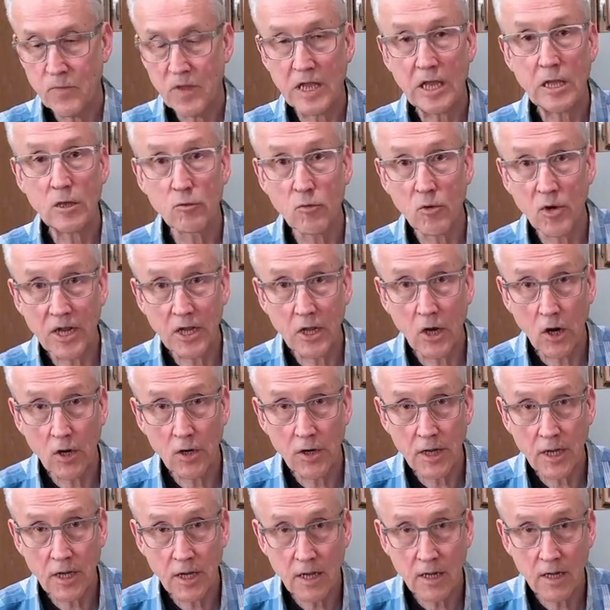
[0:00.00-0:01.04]
Gilroy
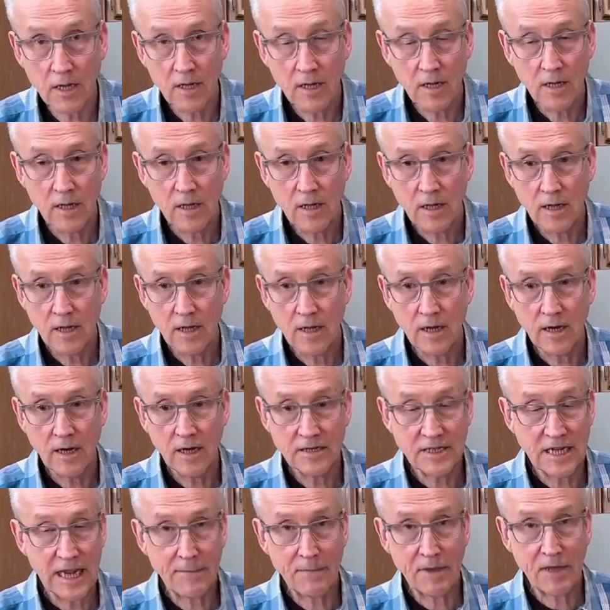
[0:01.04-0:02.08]
garlic.
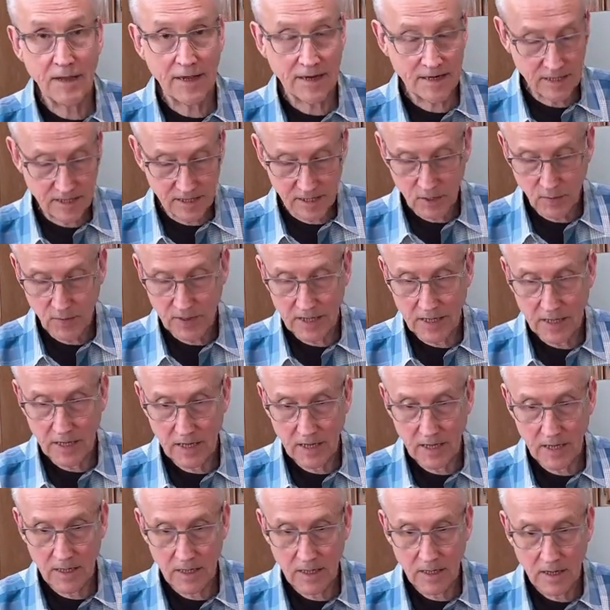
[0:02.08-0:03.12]
Tammy likes the sweet
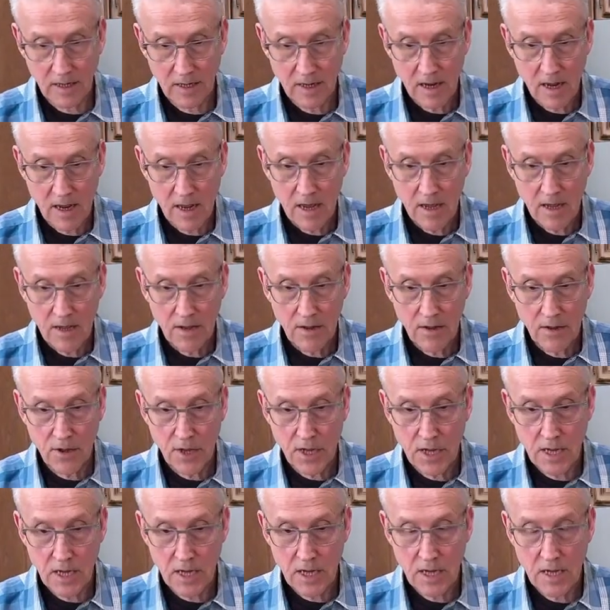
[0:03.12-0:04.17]
heat.
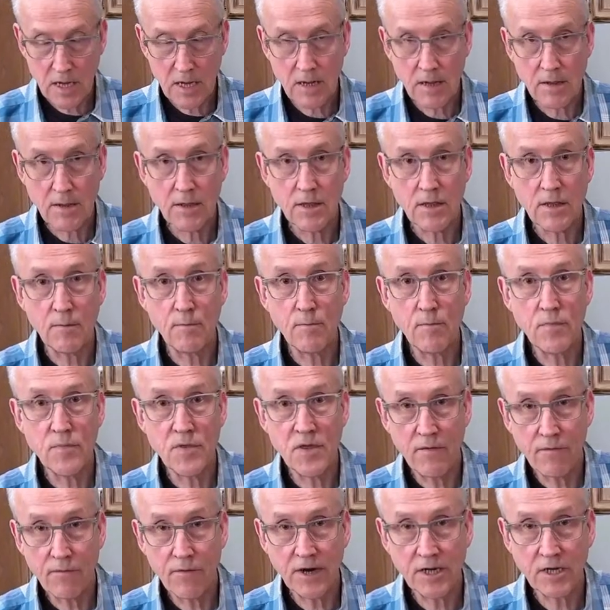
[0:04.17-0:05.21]
The
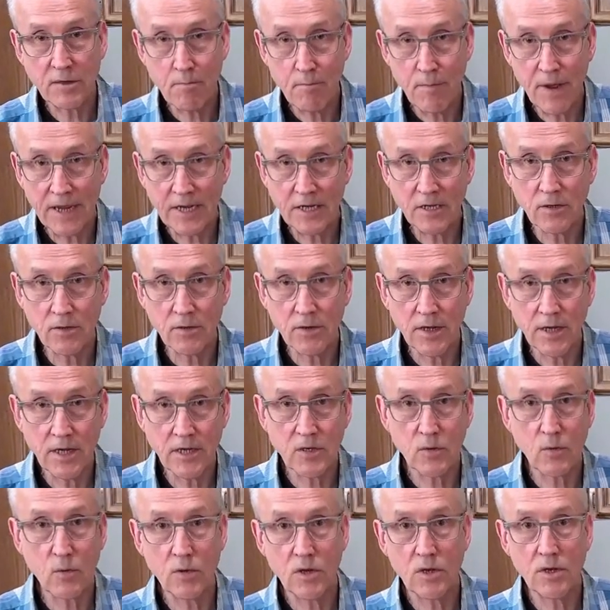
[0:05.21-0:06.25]
fresh basil
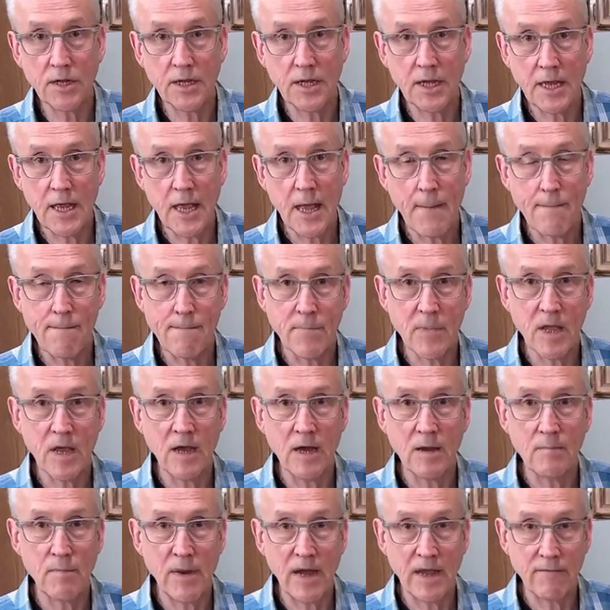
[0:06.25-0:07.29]
is really
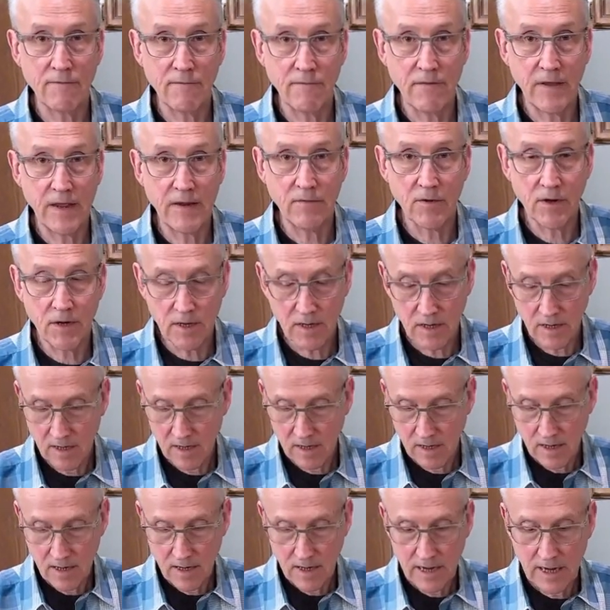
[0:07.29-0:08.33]
my favorite,
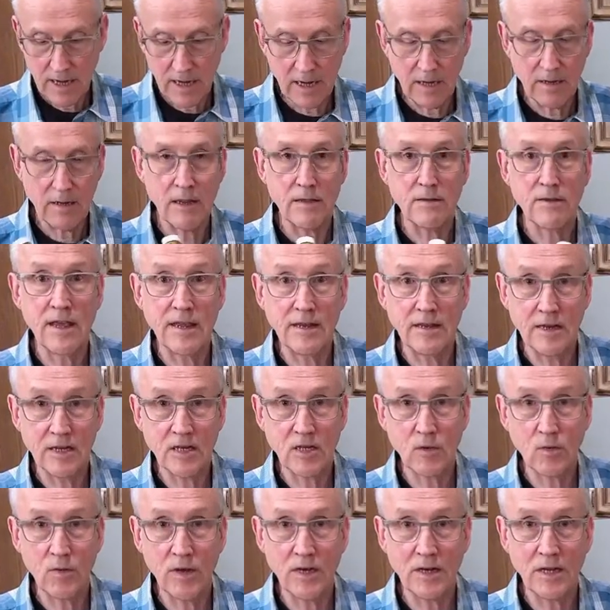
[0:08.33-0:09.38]
and then
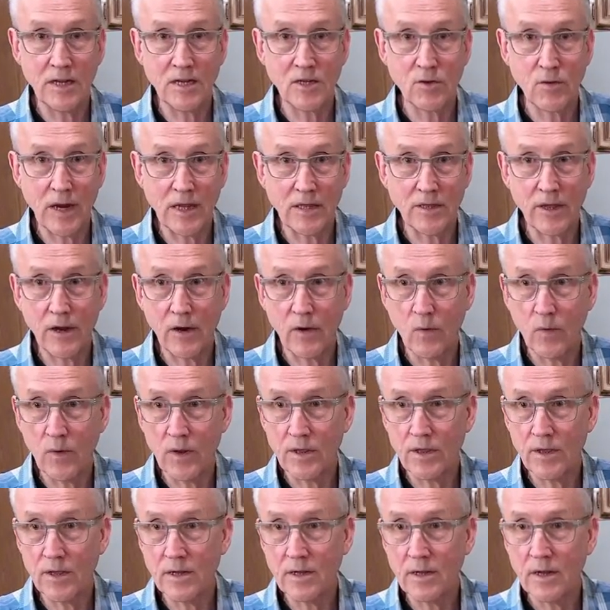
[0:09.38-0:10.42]
this one is right there
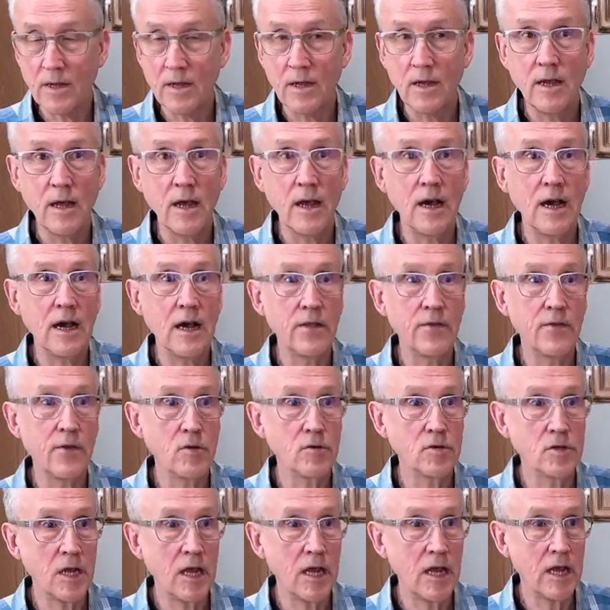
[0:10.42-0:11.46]
with it.
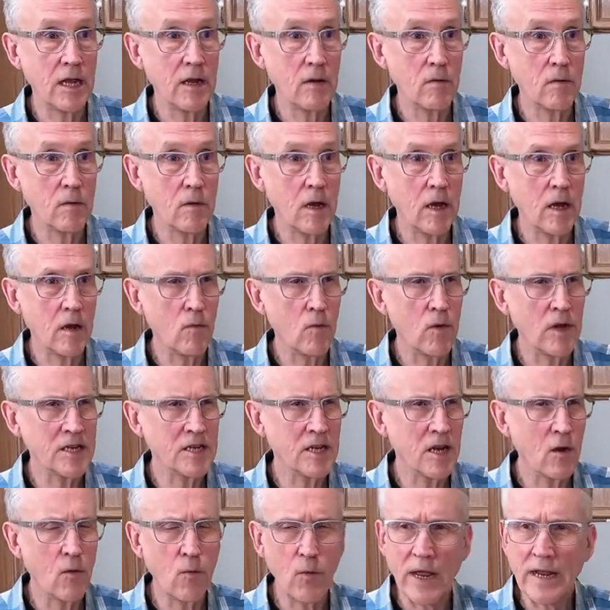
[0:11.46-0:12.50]
There's
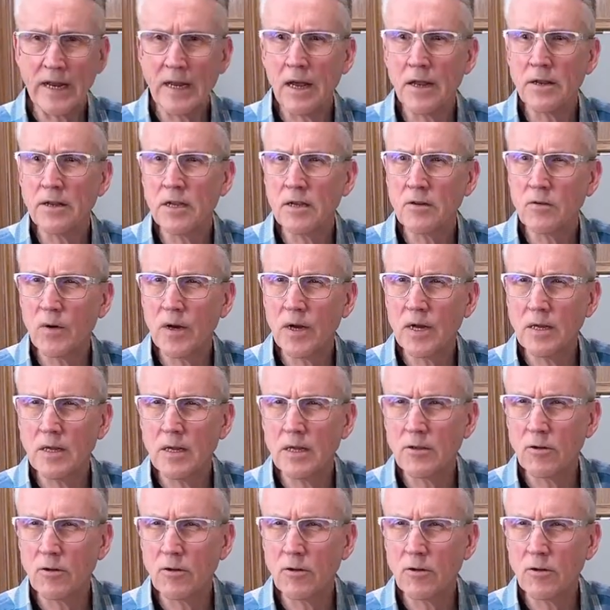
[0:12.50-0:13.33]
is it a red onion one?